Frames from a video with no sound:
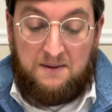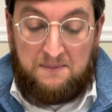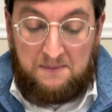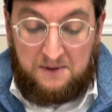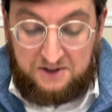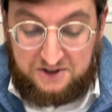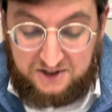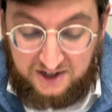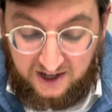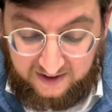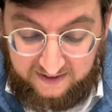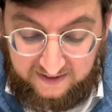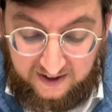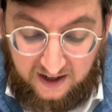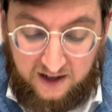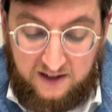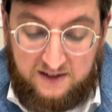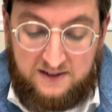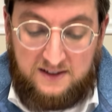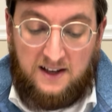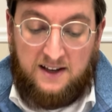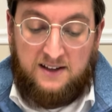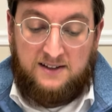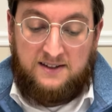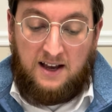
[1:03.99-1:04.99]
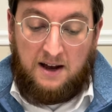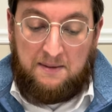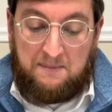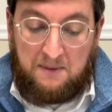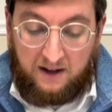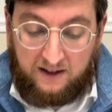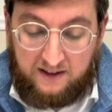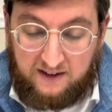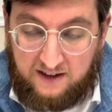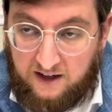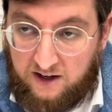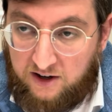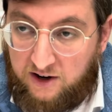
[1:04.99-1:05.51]
Mishnah tells us,
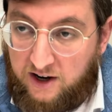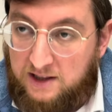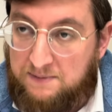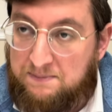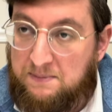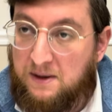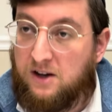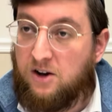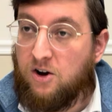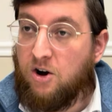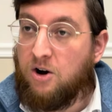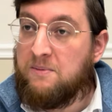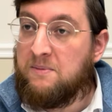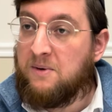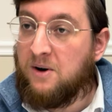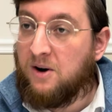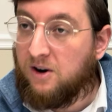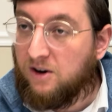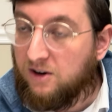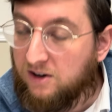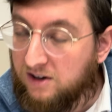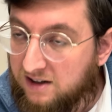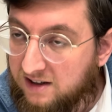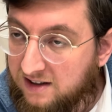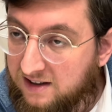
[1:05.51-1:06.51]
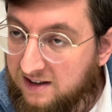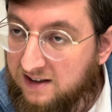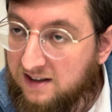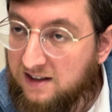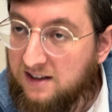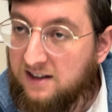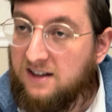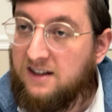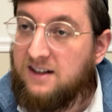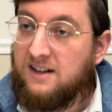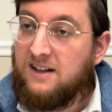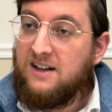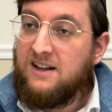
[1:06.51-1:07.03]
Hamakir et mekomo,
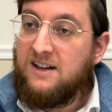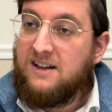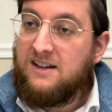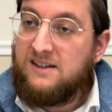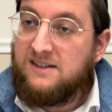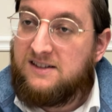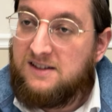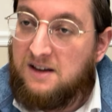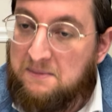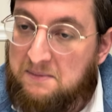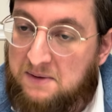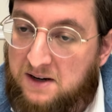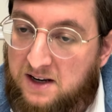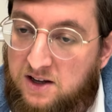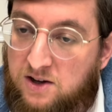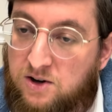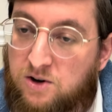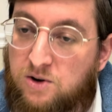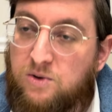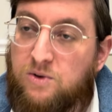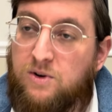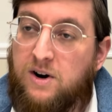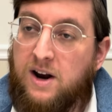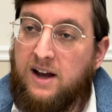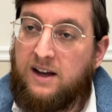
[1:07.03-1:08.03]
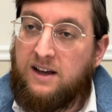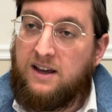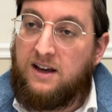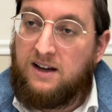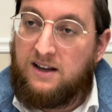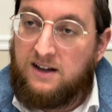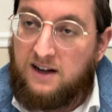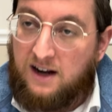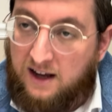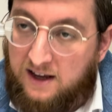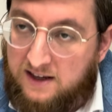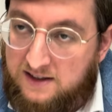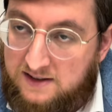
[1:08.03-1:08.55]
somebody who
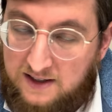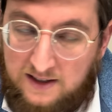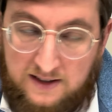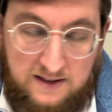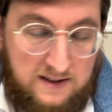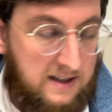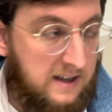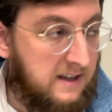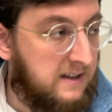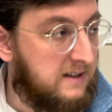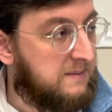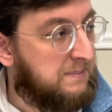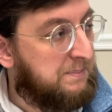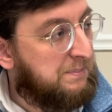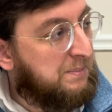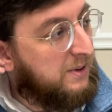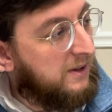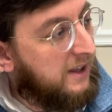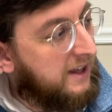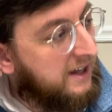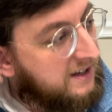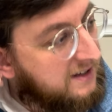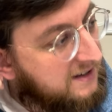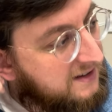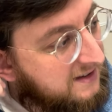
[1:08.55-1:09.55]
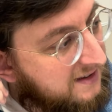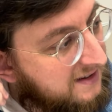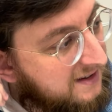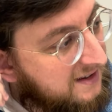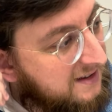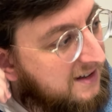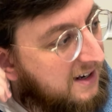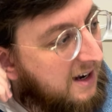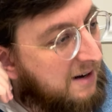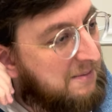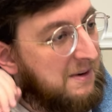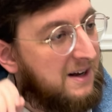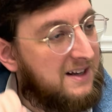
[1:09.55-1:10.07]
recognizes his place.
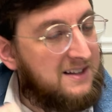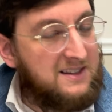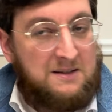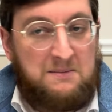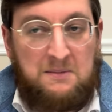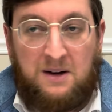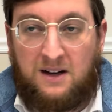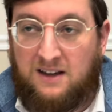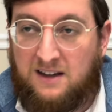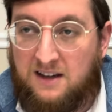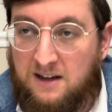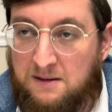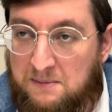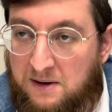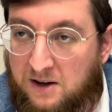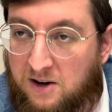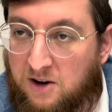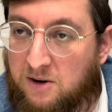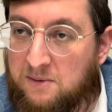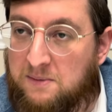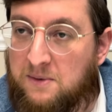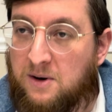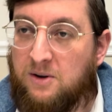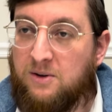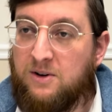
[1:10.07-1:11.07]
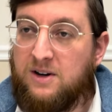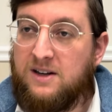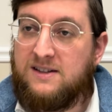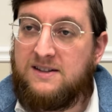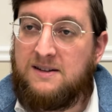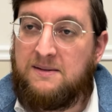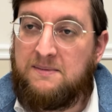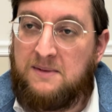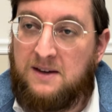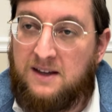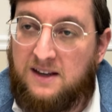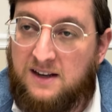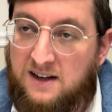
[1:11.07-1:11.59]
Namaza makir mekomo, what does
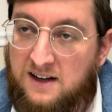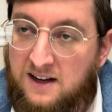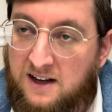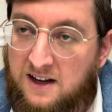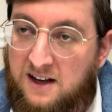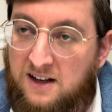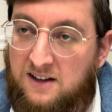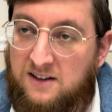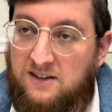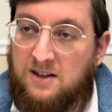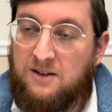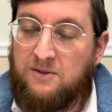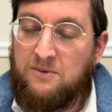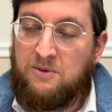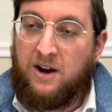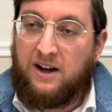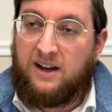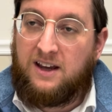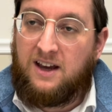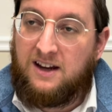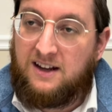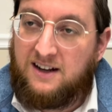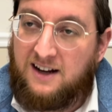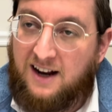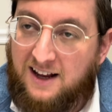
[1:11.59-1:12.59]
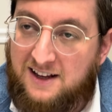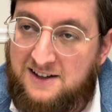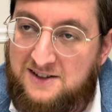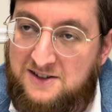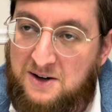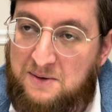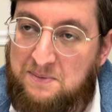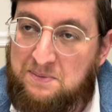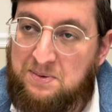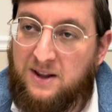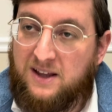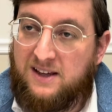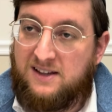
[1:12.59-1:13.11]
it mean to recognize
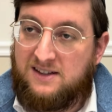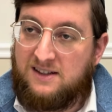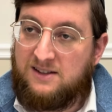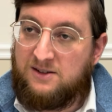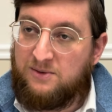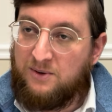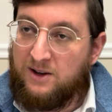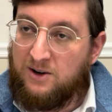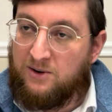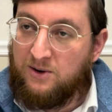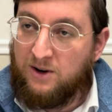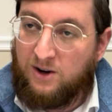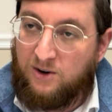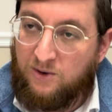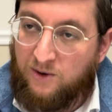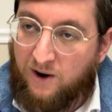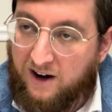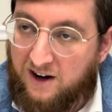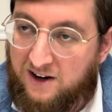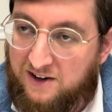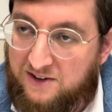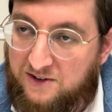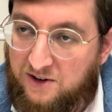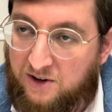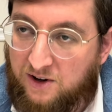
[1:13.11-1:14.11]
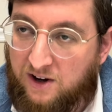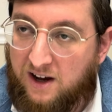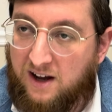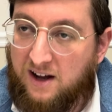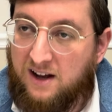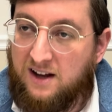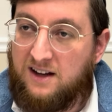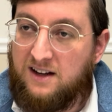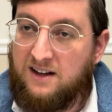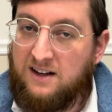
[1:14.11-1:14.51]
your place? This is a way to acquire Torah.